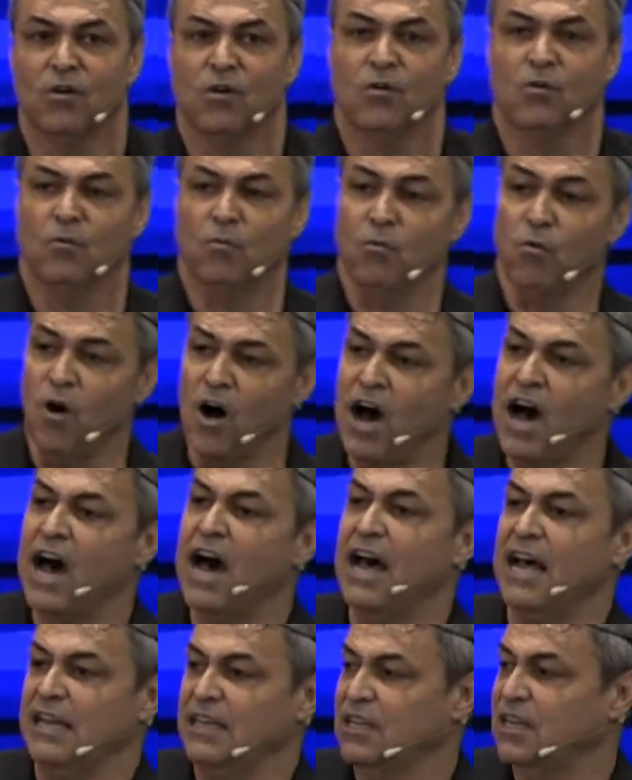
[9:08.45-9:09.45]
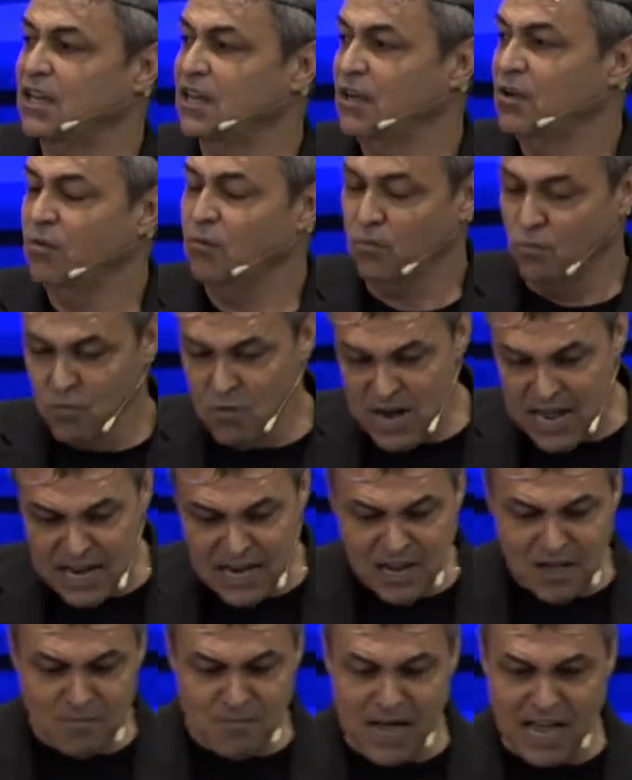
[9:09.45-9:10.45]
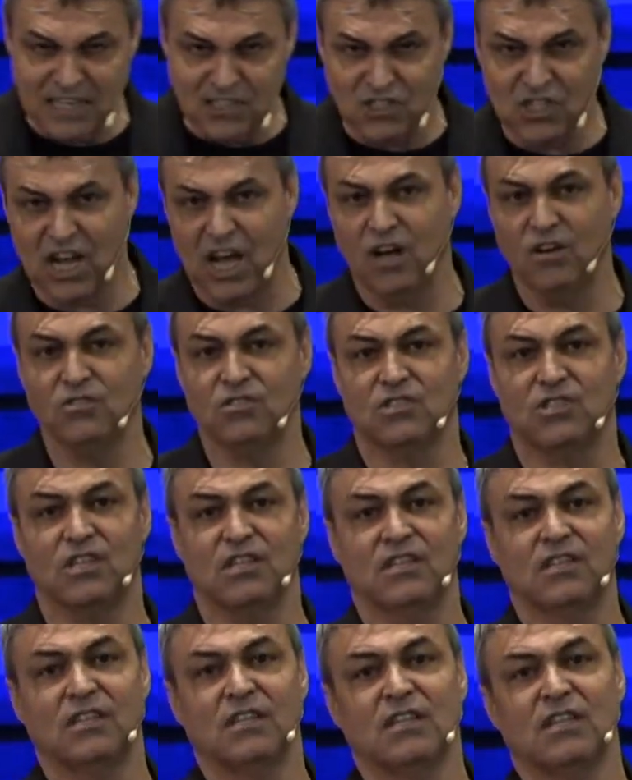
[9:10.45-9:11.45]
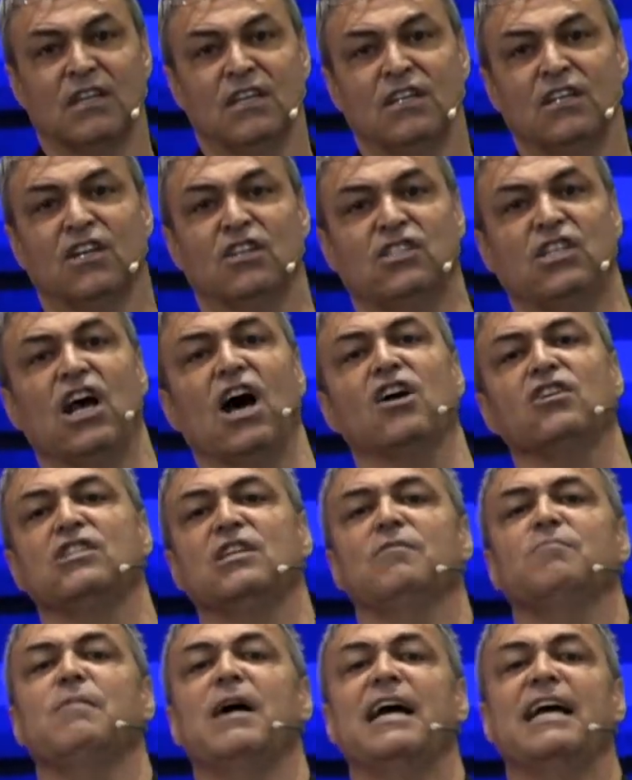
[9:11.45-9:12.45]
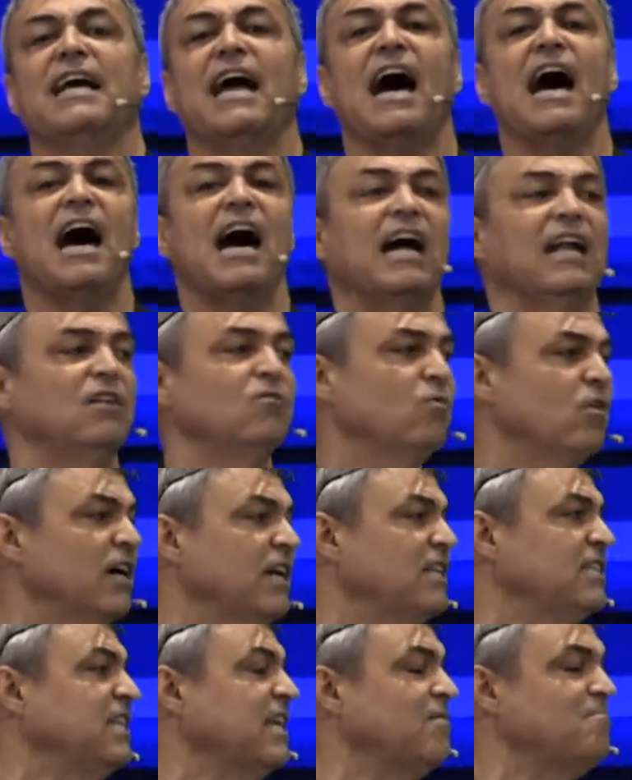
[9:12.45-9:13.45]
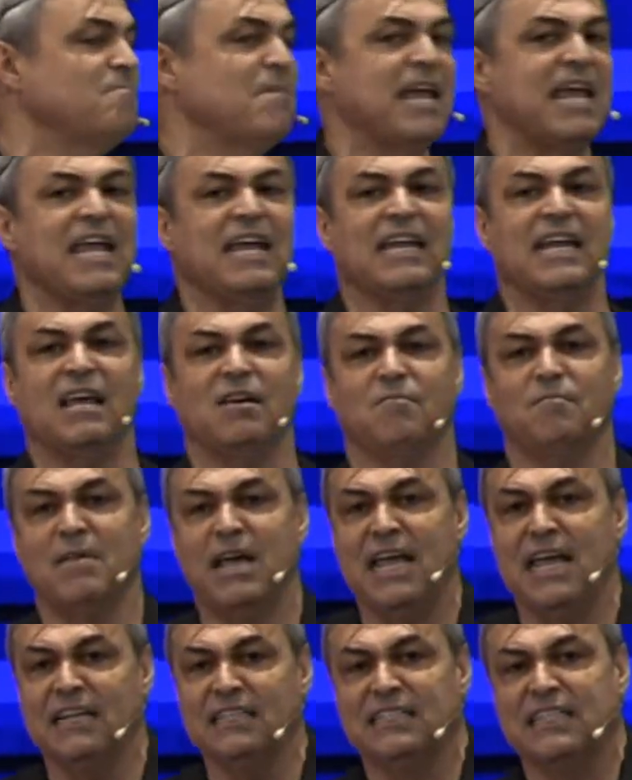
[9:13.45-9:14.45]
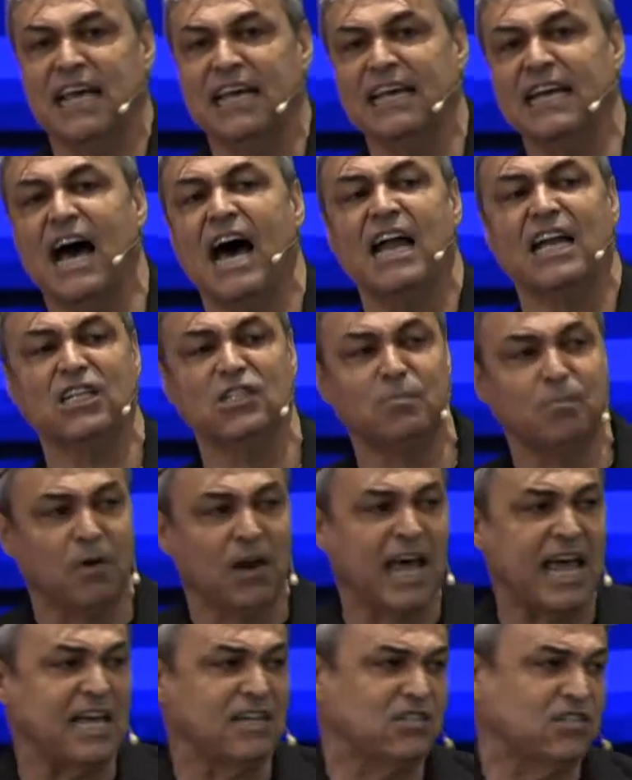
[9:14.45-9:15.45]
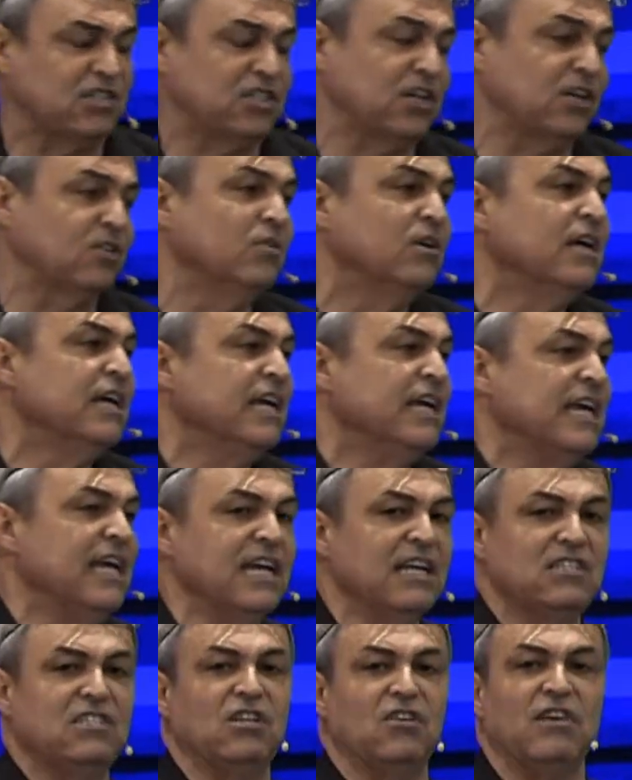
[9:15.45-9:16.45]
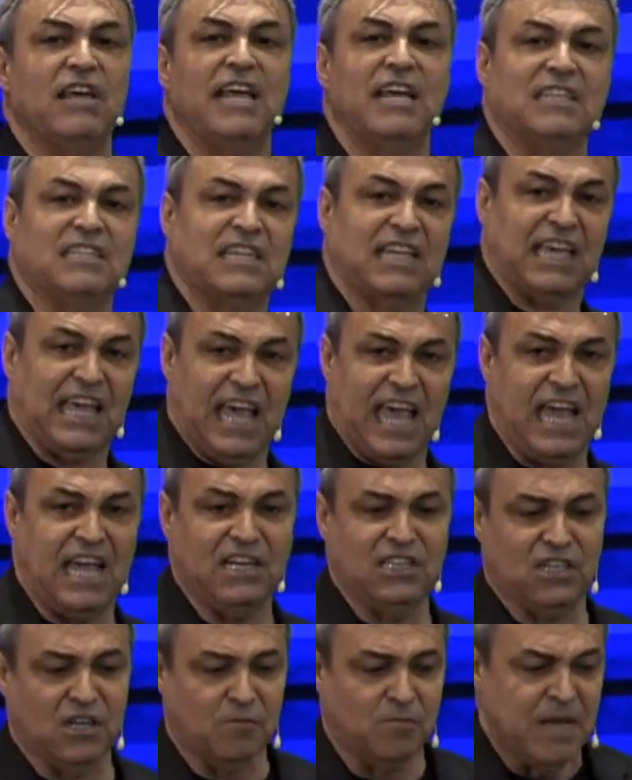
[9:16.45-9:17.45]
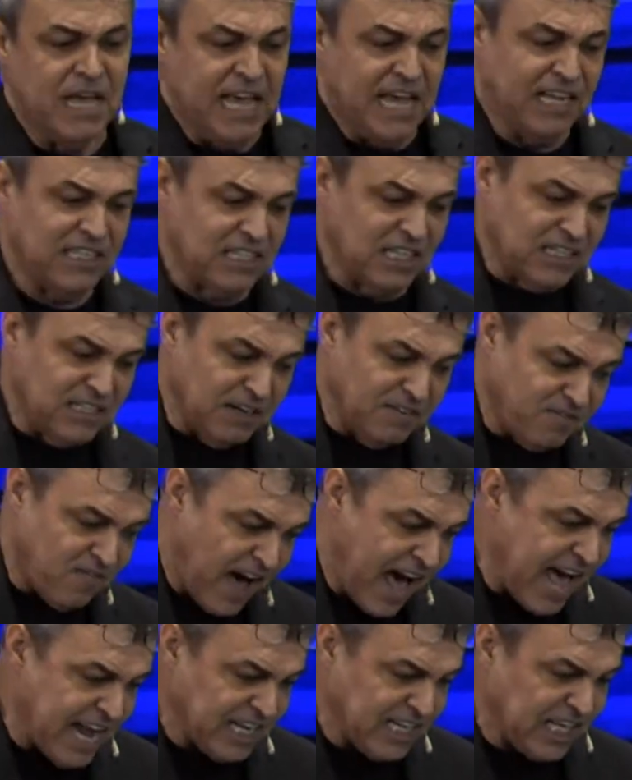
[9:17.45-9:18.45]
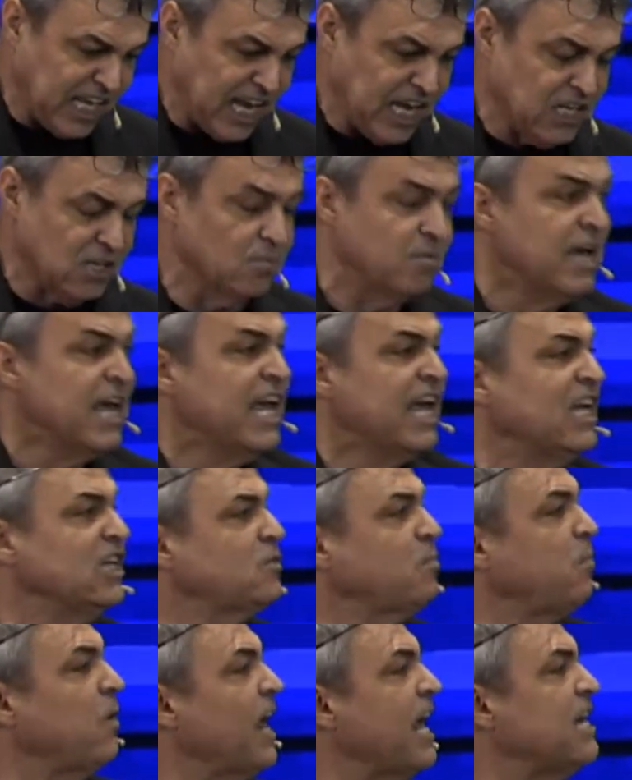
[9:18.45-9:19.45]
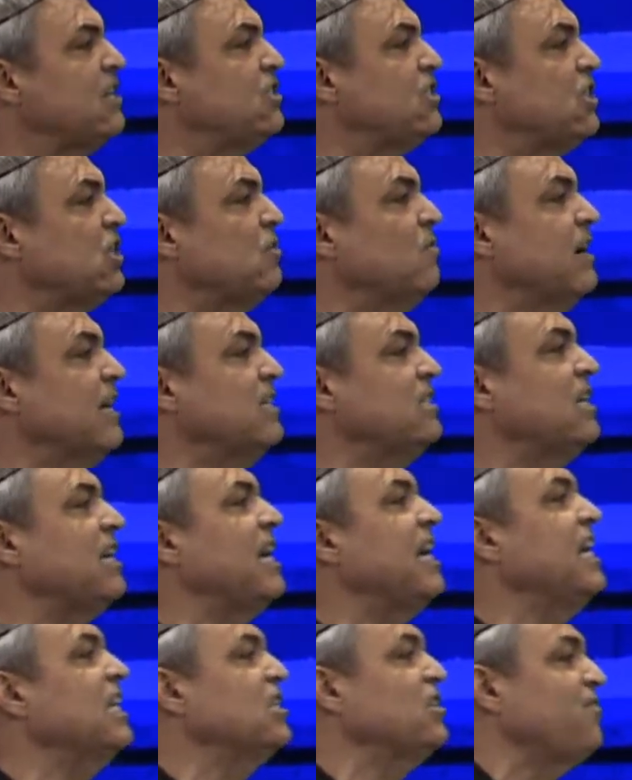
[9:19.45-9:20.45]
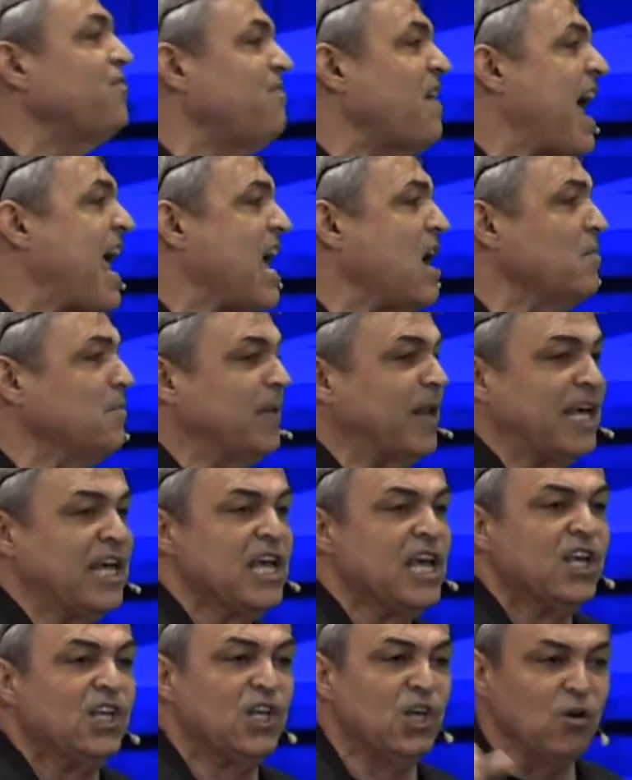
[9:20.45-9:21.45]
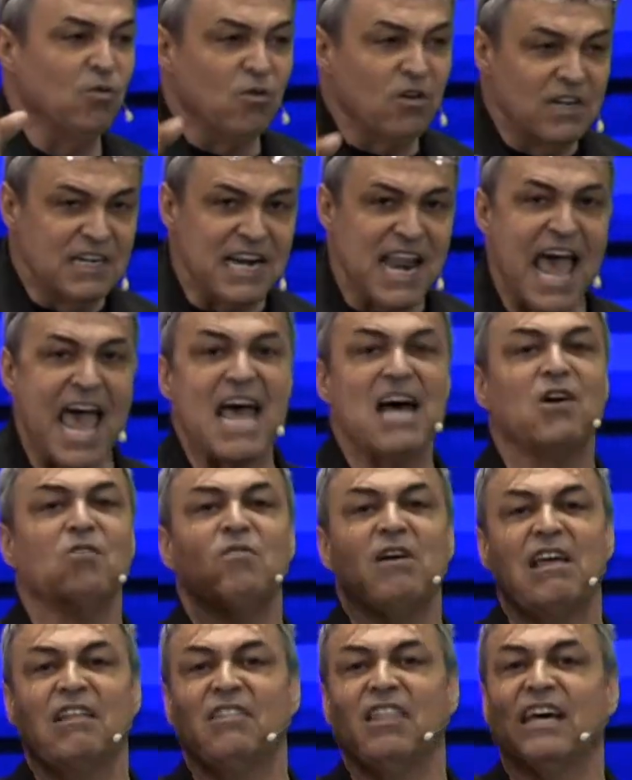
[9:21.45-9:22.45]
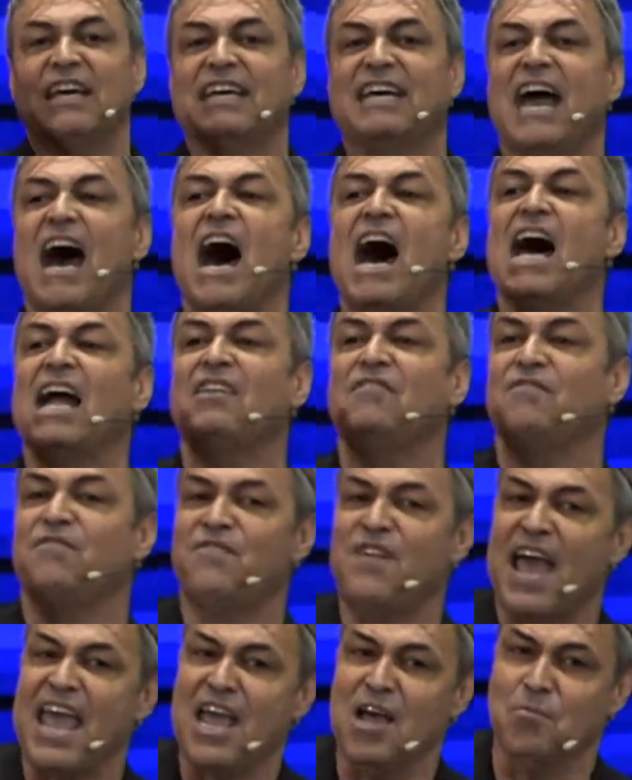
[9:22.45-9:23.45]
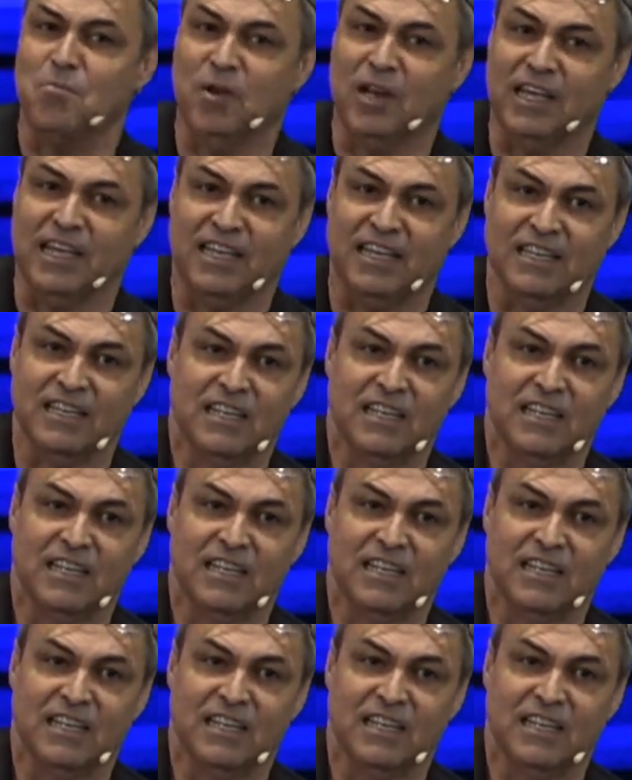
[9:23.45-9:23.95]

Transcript: What? When am I chosen? You're chosen by God. And what does it mean? It means that God has placed you into His kingdom. It's a divine kingdom. He's placed you into His family. You are now in the God family.